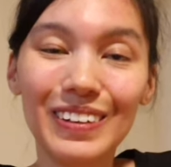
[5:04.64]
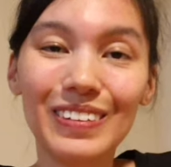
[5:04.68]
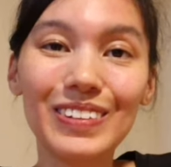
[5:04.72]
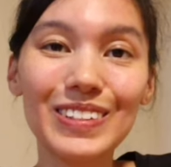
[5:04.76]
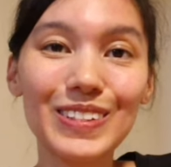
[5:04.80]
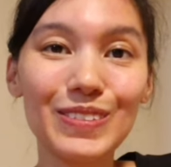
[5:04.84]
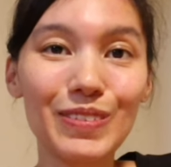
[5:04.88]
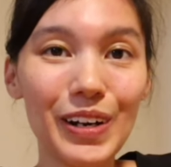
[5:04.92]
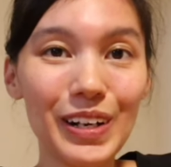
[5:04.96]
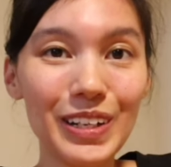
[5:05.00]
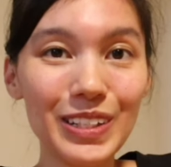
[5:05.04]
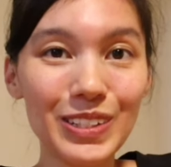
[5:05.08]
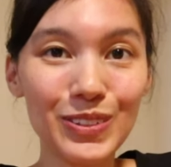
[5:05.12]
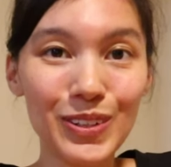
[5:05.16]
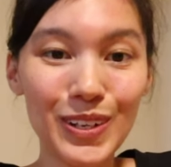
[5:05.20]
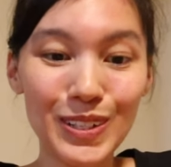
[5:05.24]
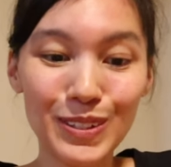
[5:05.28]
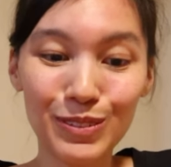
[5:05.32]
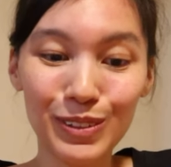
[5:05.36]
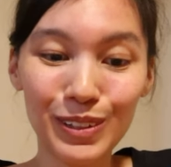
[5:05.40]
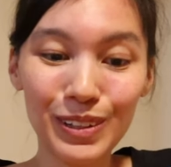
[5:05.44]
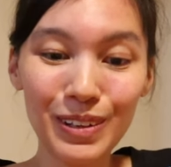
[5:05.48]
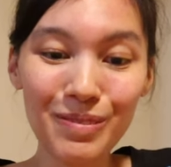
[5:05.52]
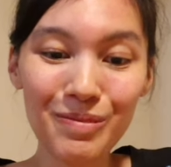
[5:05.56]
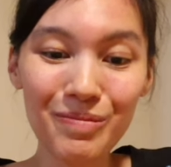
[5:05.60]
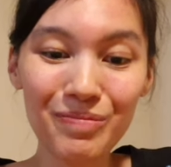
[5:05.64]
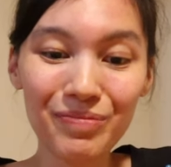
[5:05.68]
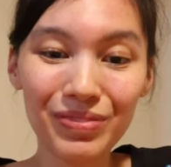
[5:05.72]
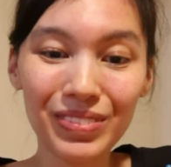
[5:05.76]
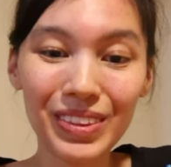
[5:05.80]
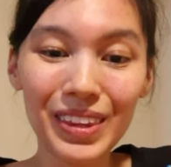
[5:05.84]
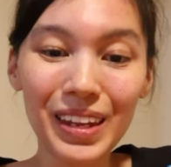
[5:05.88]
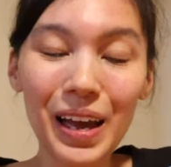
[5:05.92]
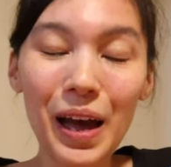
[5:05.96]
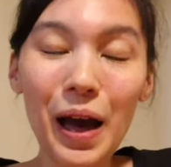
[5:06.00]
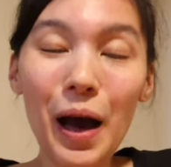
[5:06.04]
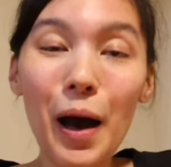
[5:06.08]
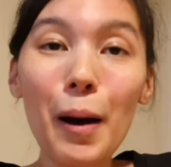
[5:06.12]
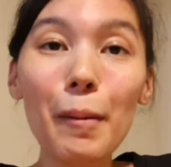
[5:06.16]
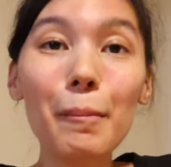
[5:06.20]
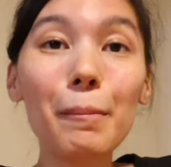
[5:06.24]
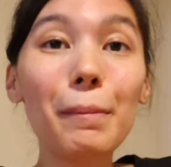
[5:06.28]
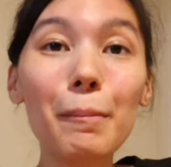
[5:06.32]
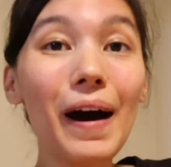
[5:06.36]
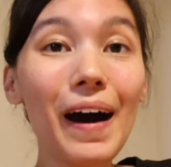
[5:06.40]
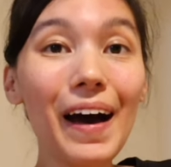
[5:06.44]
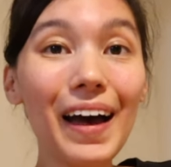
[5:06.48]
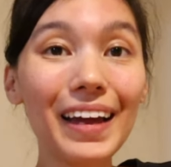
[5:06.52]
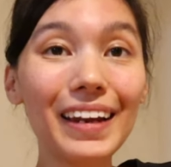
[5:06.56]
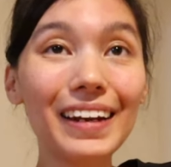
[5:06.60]
was very stressful,
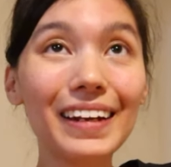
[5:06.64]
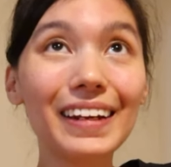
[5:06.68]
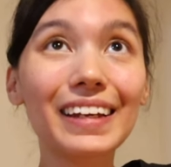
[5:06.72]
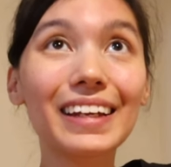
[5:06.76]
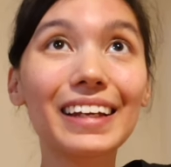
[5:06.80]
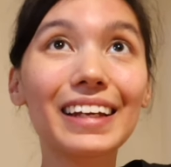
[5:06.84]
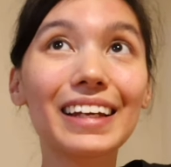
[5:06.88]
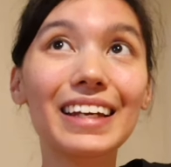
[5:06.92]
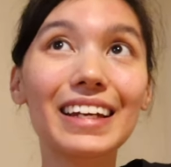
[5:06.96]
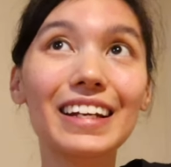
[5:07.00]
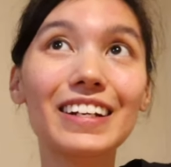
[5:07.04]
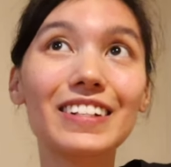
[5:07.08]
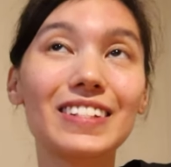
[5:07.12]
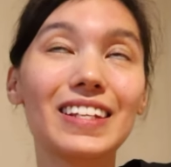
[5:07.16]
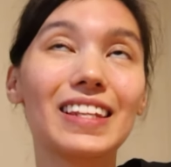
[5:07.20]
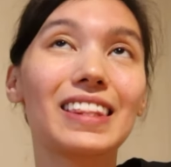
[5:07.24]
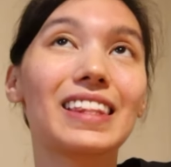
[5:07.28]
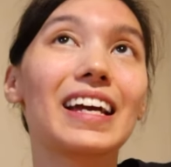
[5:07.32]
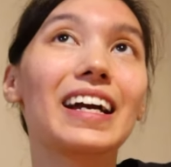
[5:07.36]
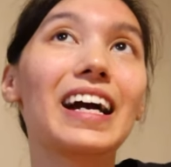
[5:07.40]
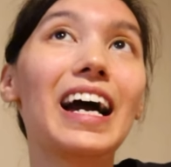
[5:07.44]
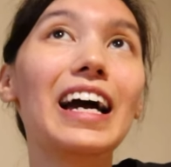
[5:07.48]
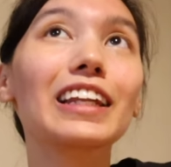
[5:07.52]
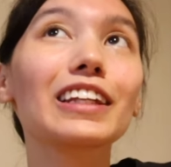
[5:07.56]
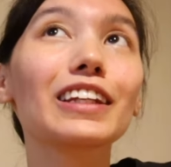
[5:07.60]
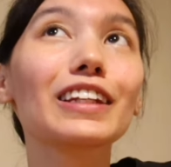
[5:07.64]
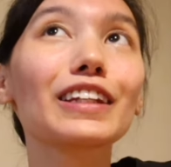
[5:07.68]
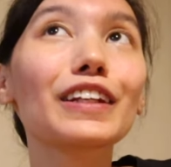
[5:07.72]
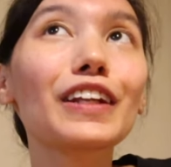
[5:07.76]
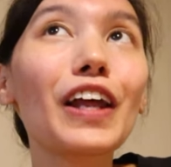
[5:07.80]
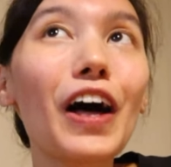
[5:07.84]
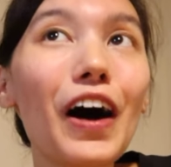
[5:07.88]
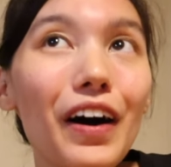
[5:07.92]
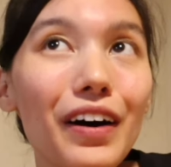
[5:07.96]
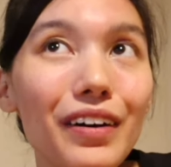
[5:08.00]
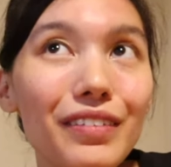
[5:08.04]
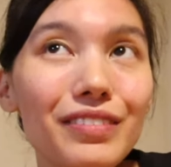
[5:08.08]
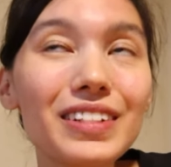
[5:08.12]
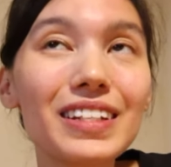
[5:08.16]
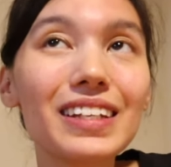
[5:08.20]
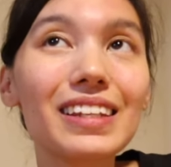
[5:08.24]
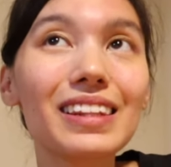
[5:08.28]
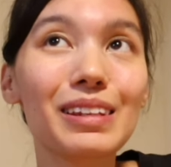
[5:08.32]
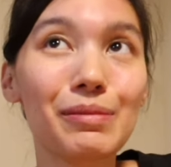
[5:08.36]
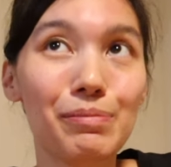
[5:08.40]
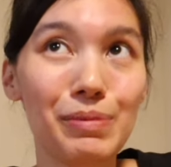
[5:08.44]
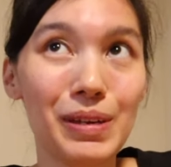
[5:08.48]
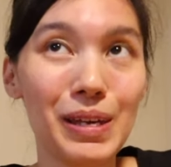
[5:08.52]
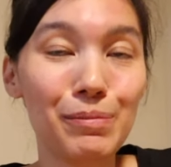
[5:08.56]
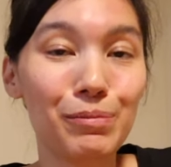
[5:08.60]
but here's the thing, I
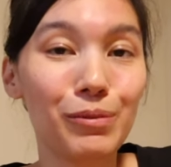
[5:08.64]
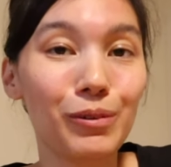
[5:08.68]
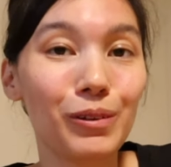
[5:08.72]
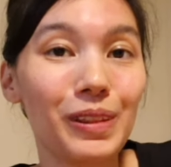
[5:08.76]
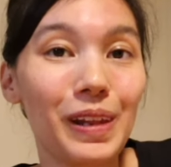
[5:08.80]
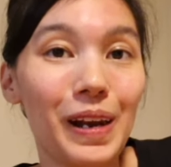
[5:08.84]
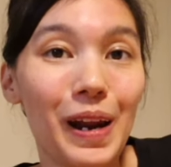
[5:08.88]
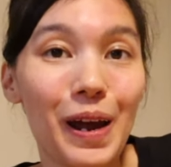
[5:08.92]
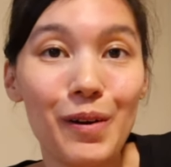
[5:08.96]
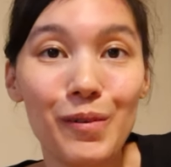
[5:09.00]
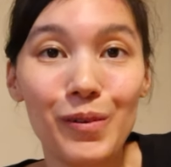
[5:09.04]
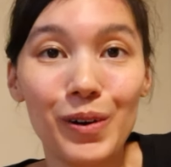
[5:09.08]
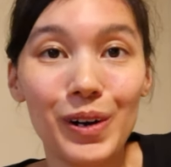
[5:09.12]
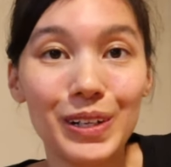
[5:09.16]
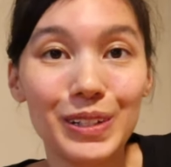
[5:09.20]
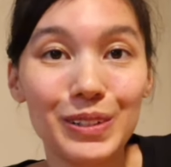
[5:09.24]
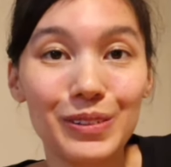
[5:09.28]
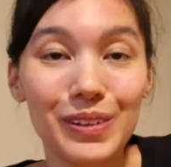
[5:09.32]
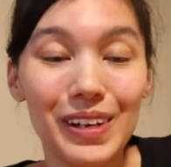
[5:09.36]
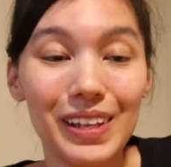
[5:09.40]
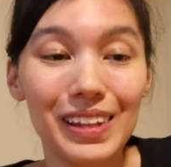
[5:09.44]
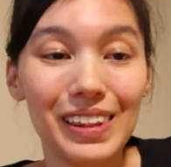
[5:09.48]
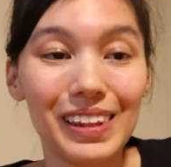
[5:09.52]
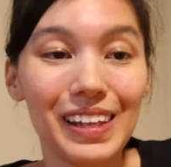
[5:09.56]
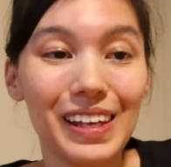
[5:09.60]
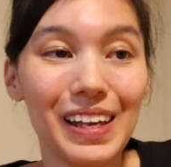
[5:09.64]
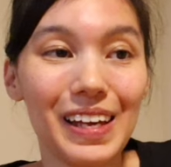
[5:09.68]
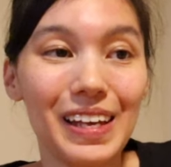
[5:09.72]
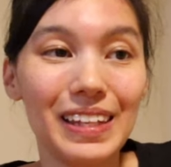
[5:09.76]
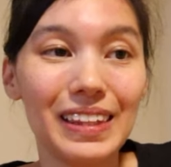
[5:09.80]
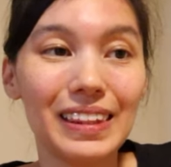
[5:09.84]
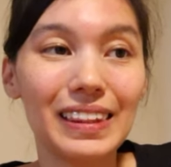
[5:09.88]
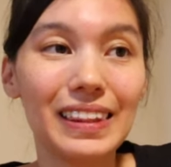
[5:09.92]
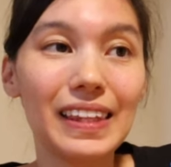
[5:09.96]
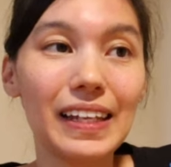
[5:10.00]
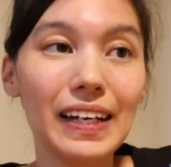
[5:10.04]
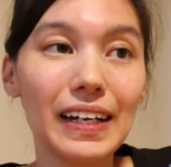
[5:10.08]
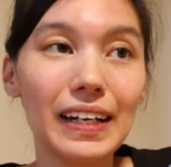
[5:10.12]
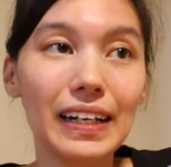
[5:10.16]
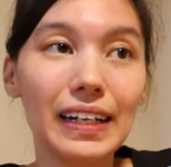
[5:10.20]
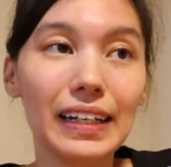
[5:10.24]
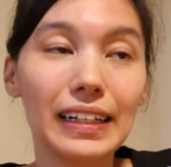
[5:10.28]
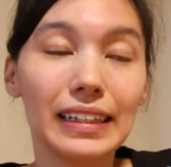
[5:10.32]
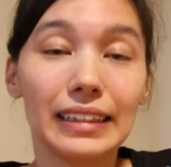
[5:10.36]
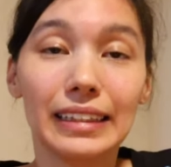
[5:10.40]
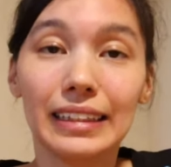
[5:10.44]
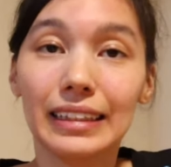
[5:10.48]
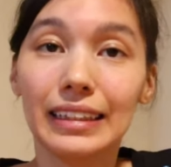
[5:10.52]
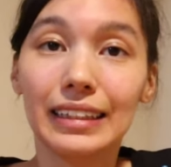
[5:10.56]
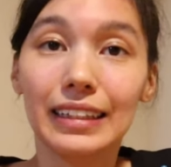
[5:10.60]
loved the people that I worked with.
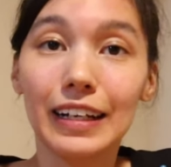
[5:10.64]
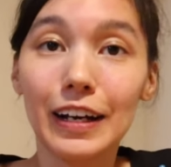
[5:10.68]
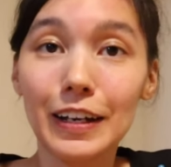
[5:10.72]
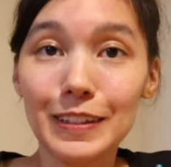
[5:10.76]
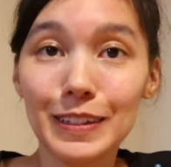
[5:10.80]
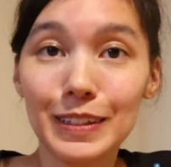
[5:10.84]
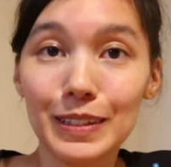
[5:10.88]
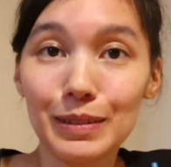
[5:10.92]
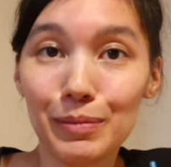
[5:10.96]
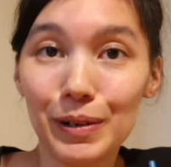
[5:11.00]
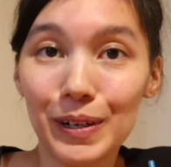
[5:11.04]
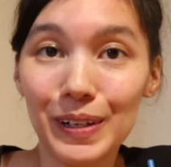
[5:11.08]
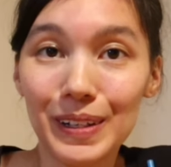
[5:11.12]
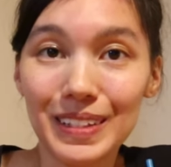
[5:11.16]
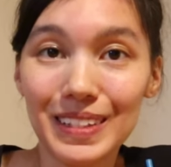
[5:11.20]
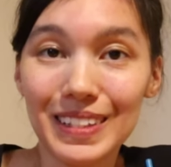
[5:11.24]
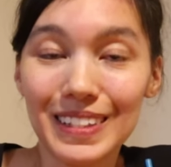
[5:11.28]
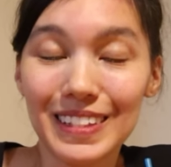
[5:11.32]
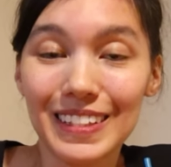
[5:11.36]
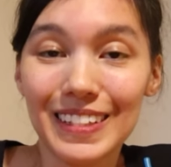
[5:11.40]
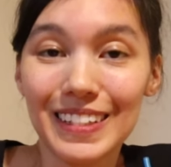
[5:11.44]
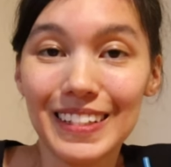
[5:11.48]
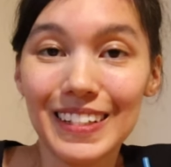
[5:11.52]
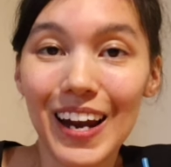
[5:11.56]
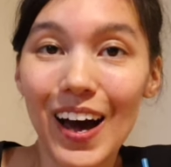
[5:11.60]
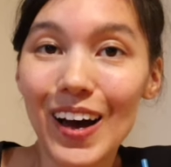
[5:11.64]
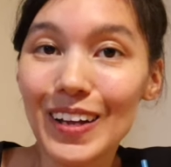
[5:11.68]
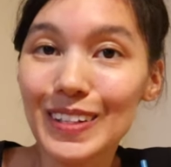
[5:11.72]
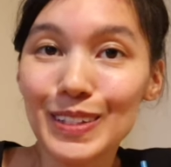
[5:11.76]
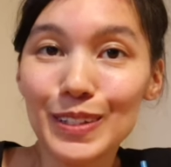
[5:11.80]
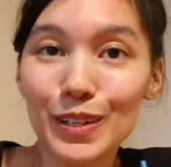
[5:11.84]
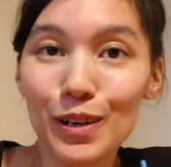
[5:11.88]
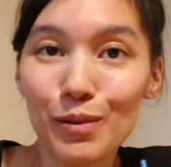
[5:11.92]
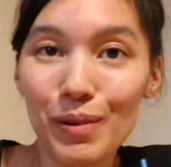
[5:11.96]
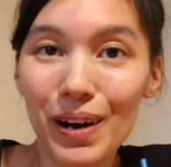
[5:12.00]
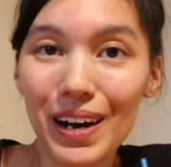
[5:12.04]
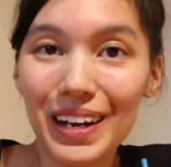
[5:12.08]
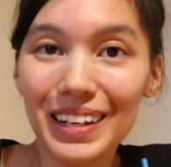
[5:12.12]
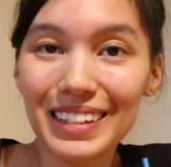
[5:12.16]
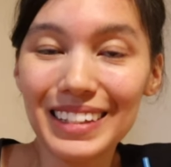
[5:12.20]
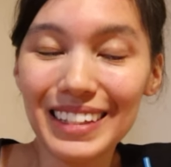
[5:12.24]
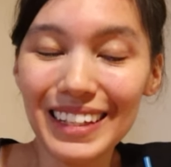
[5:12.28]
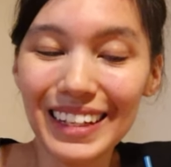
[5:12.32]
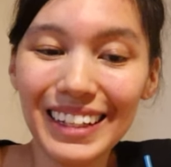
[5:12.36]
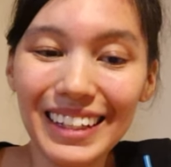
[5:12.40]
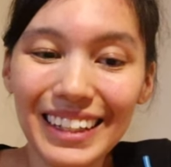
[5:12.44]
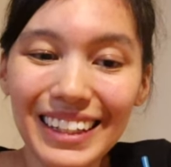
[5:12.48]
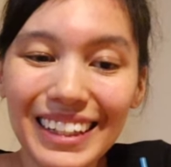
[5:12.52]
The customers, not so much.